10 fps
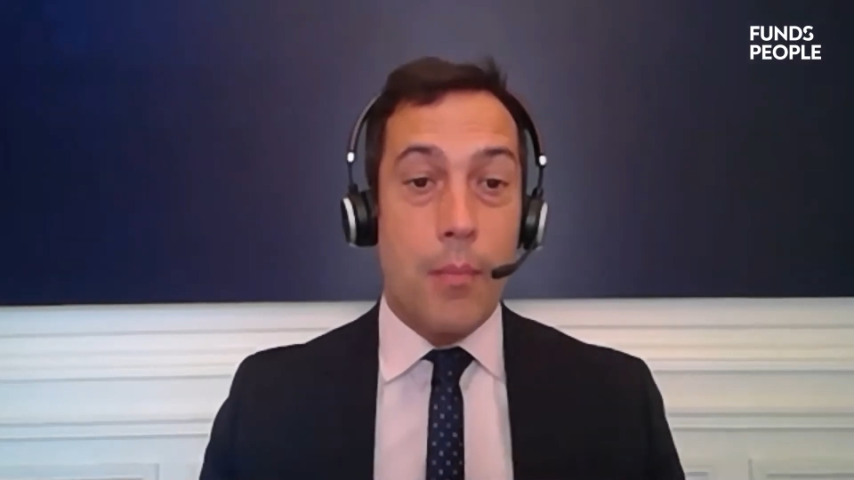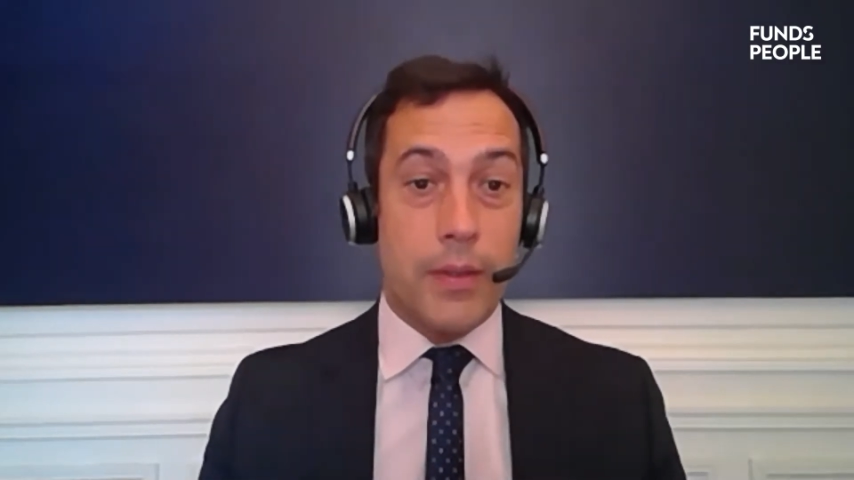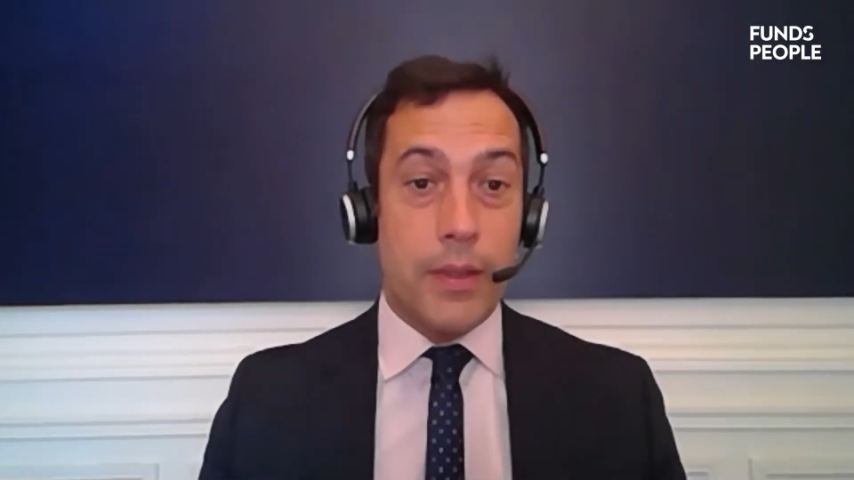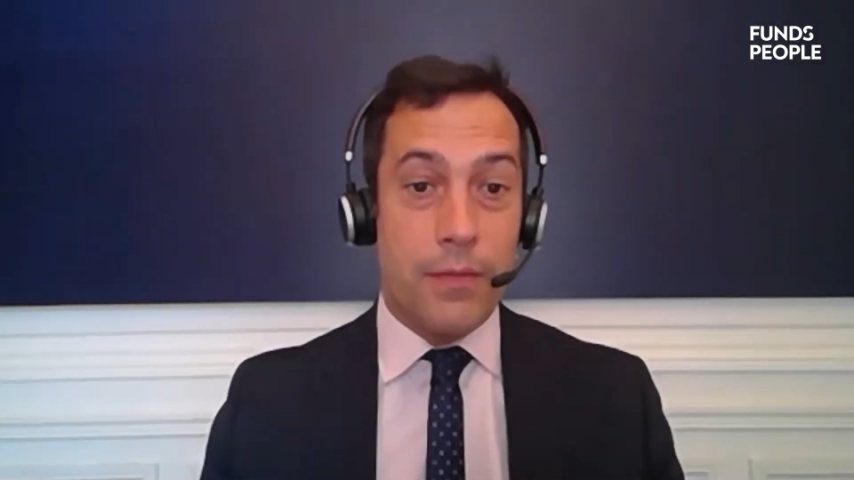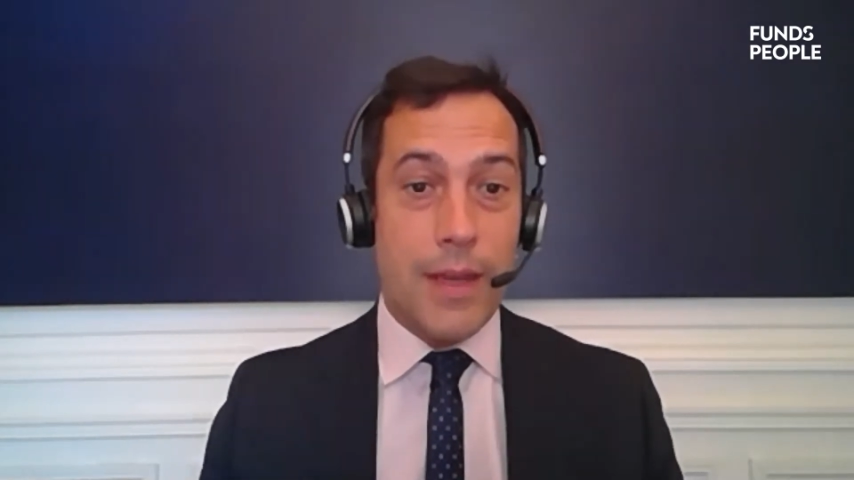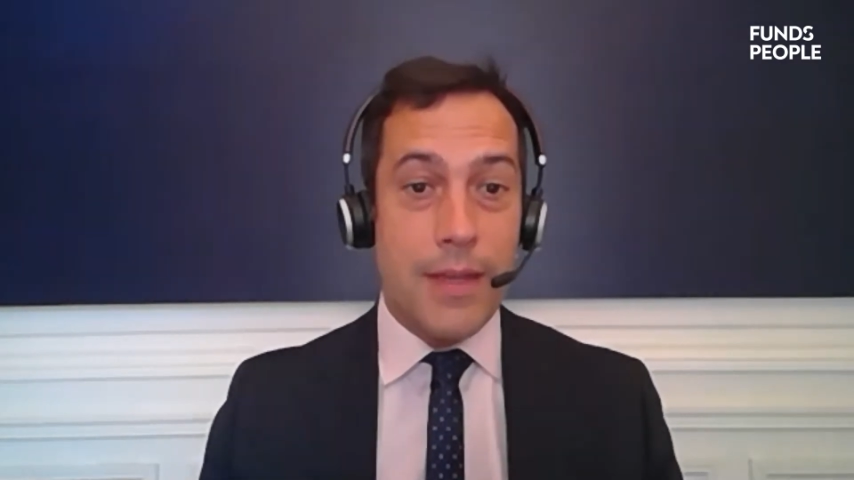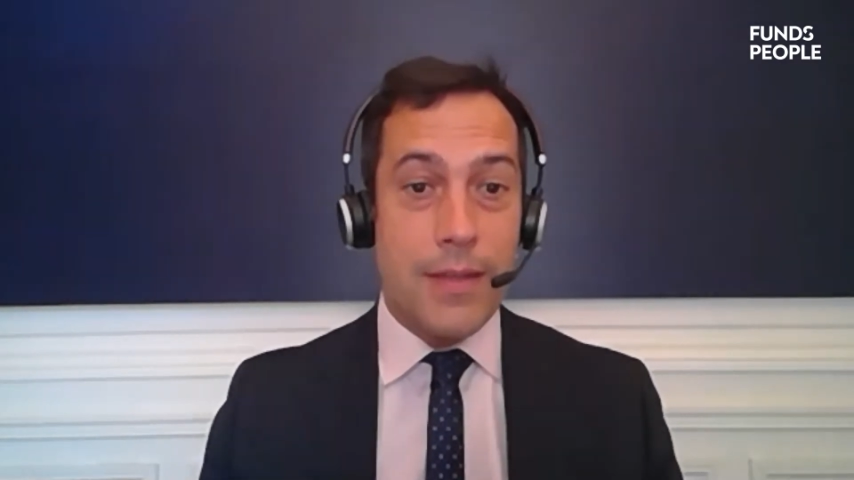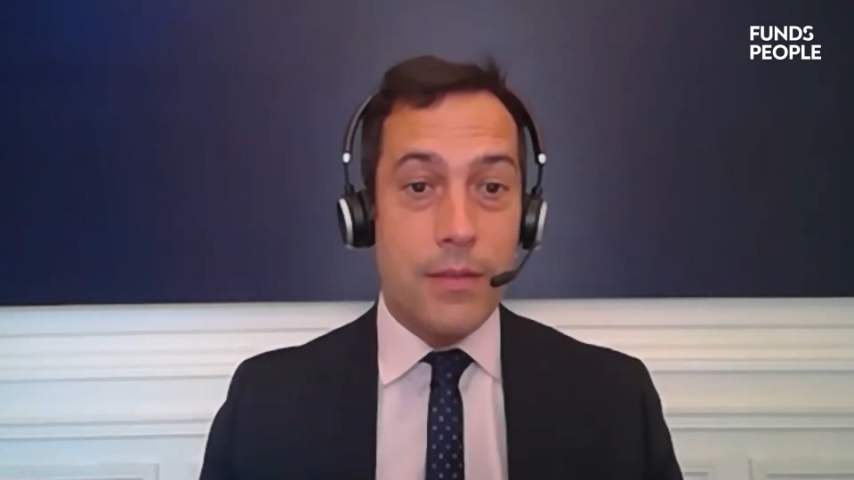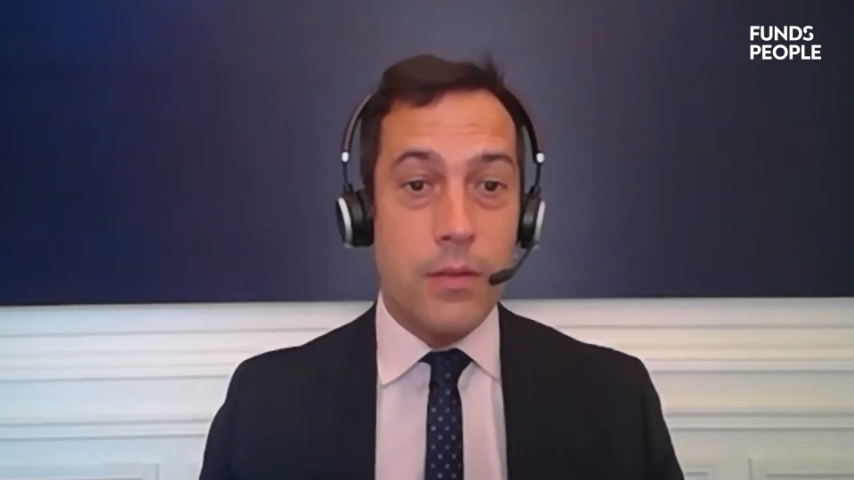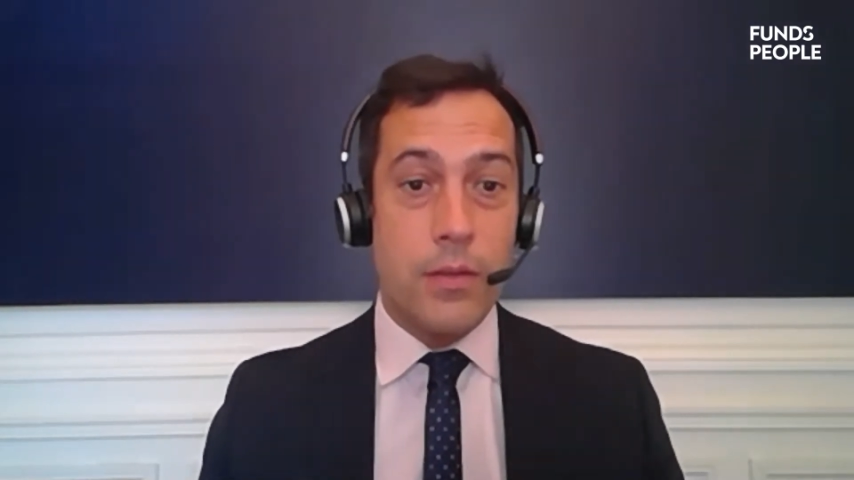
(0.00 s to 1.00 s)
but
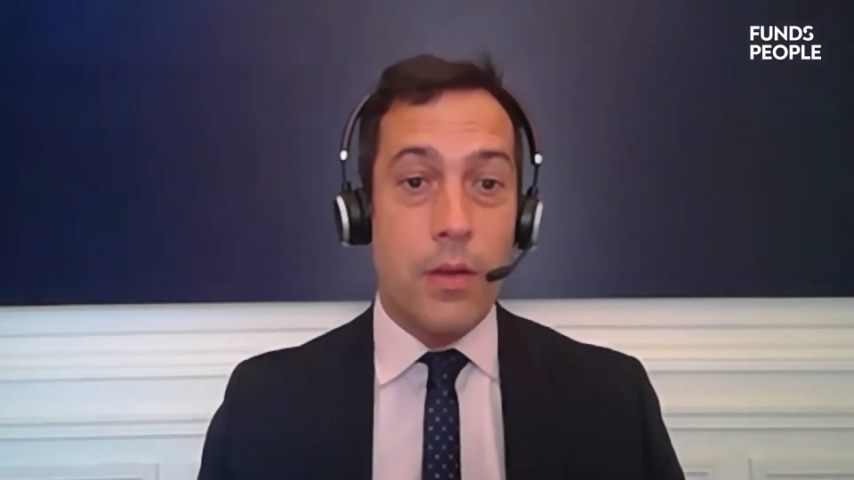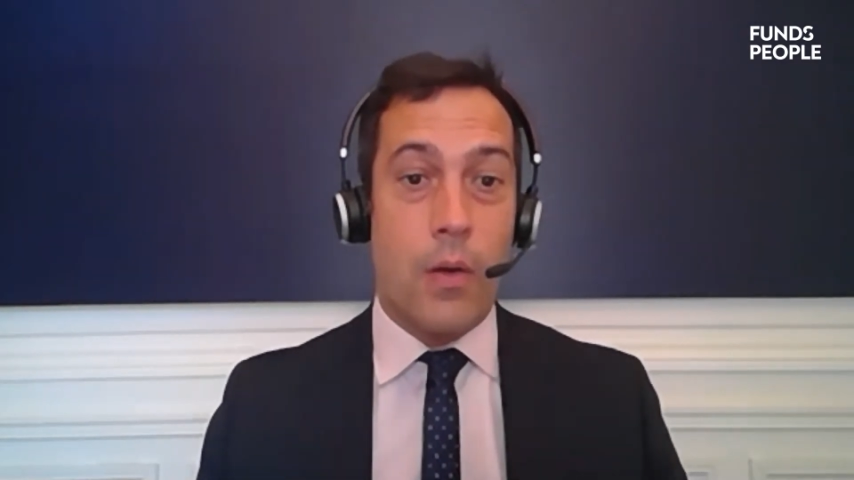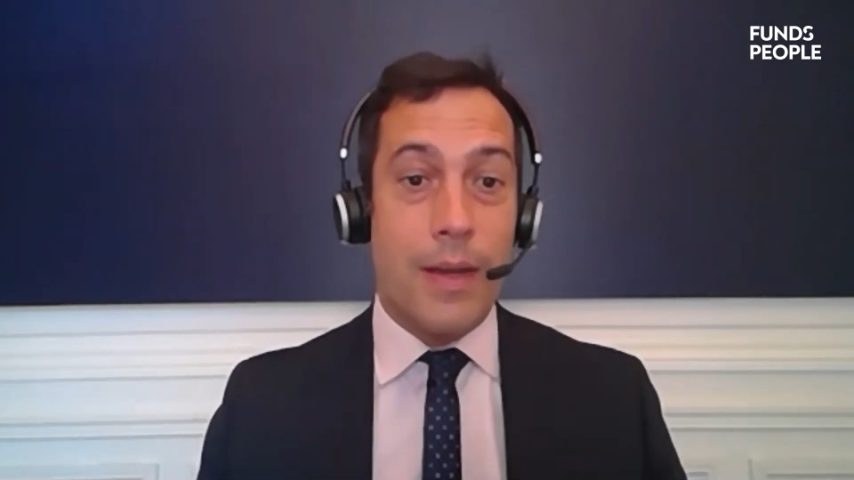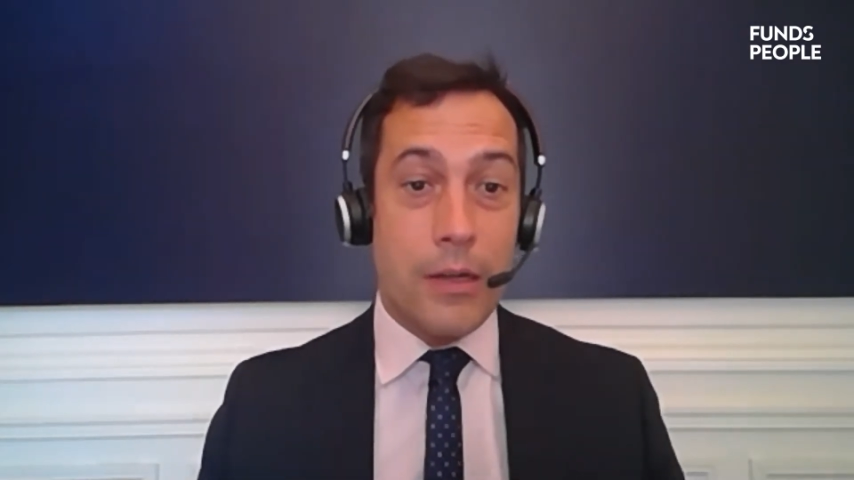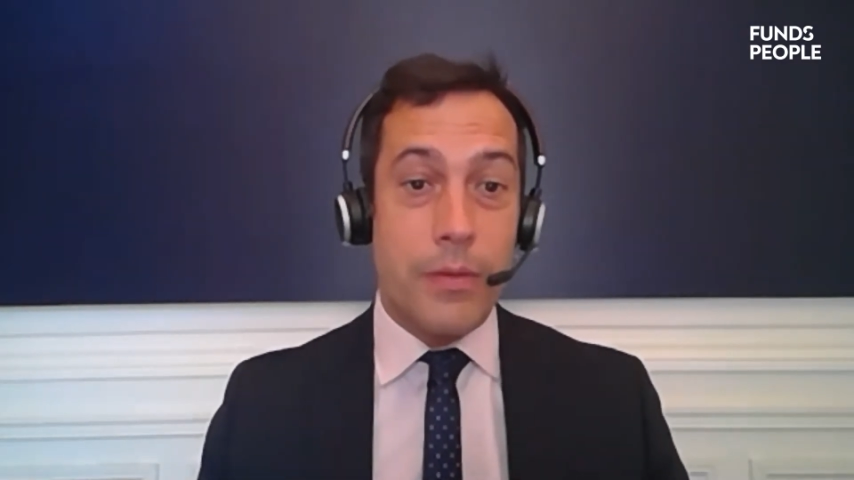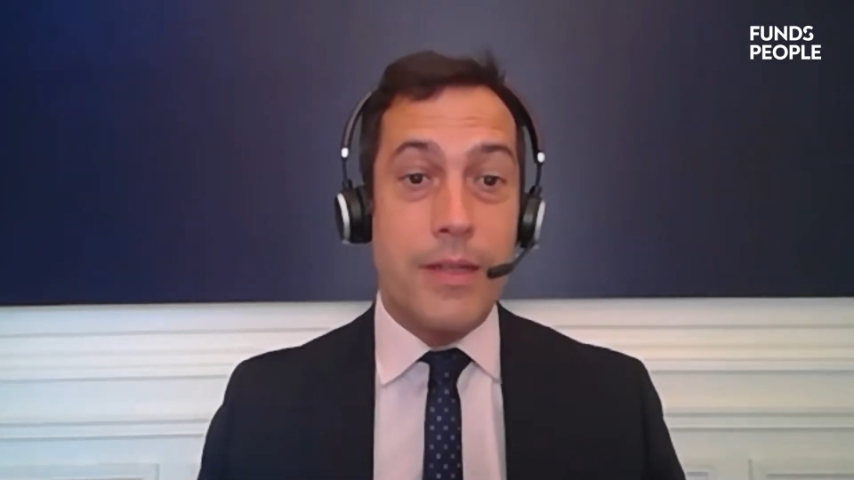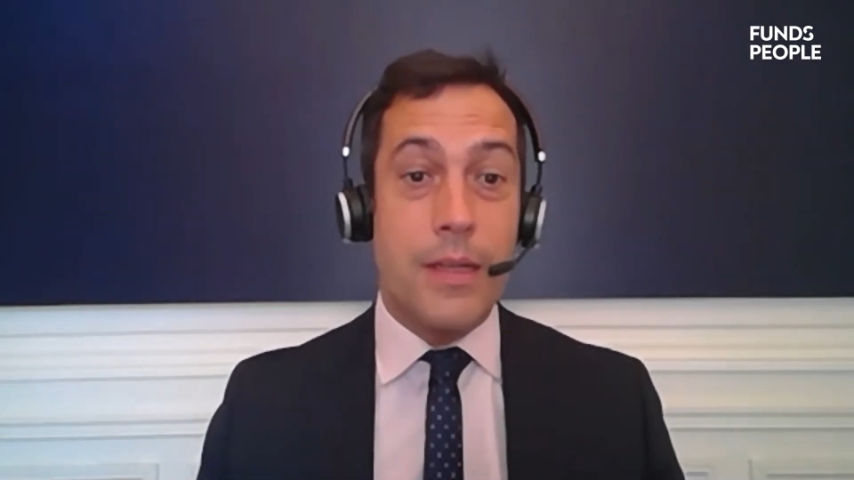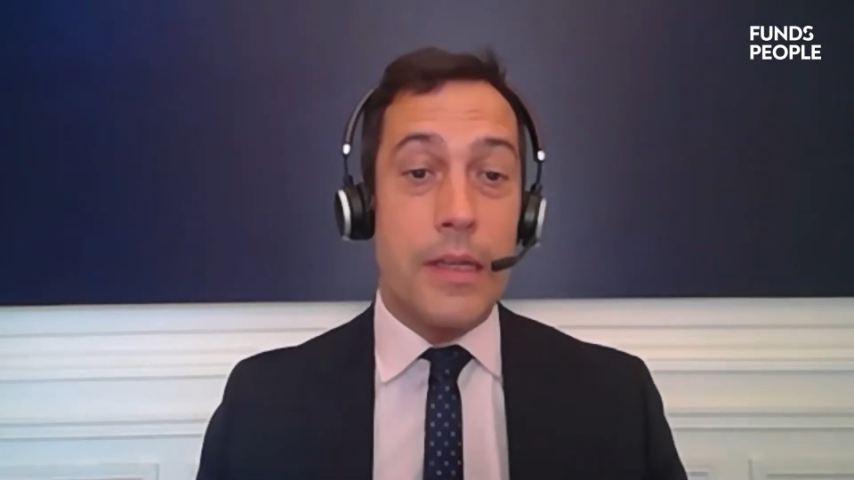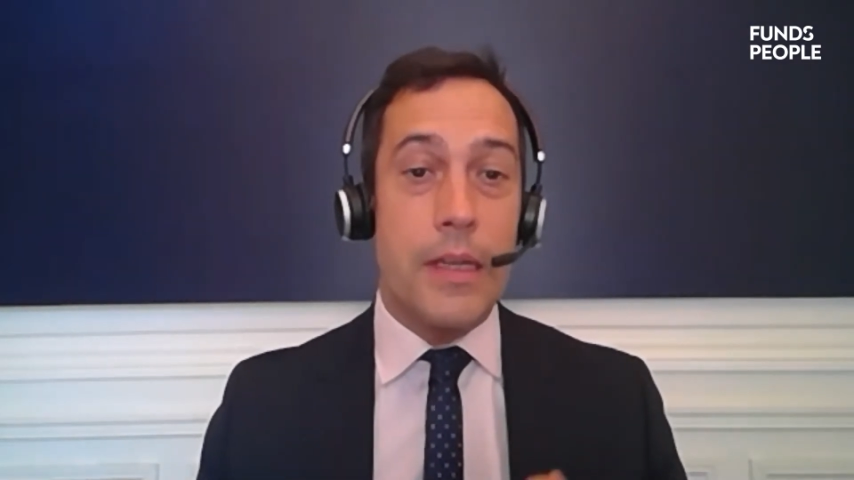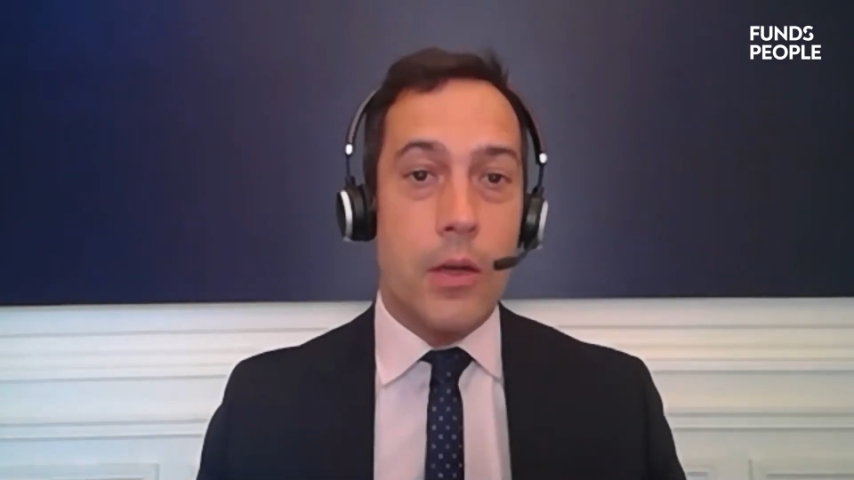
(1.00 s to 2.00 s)
investors are
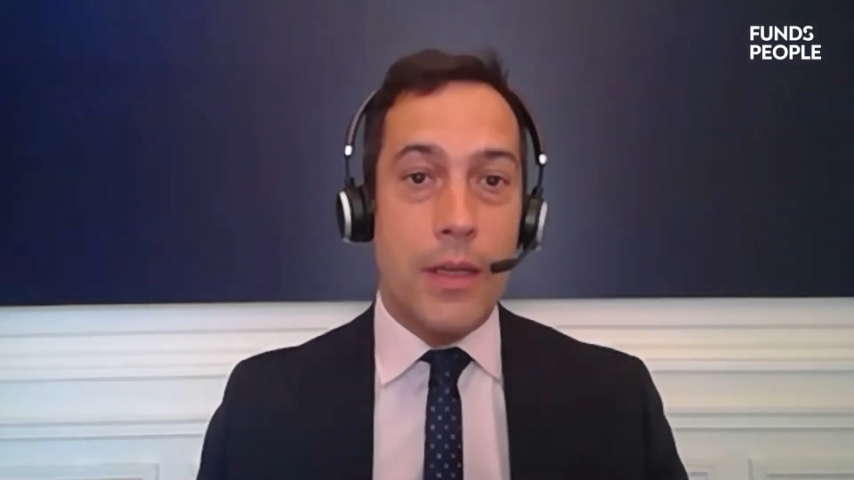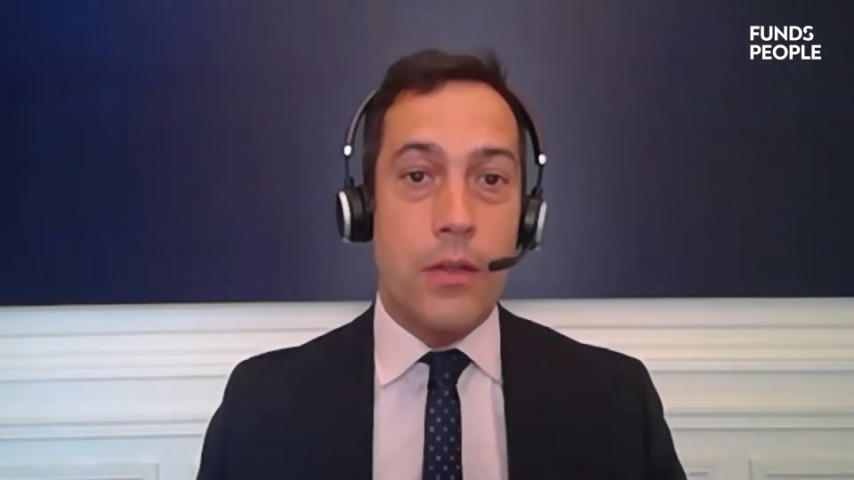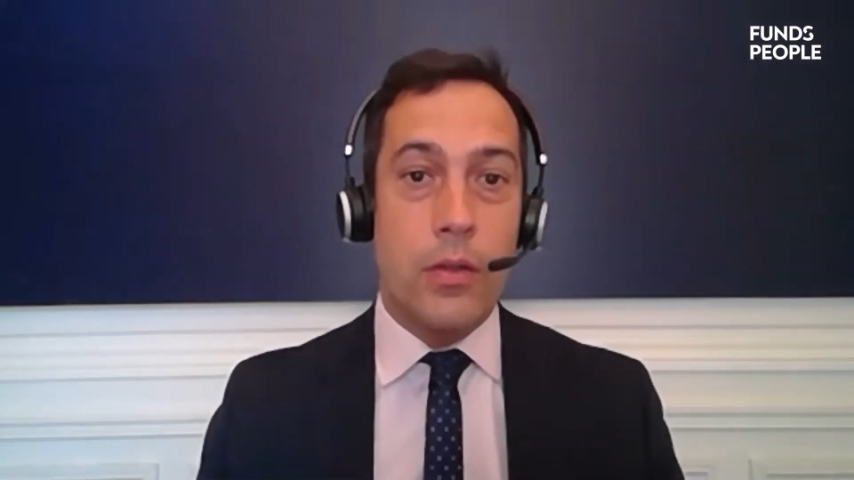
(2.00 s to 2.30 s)
increasingly going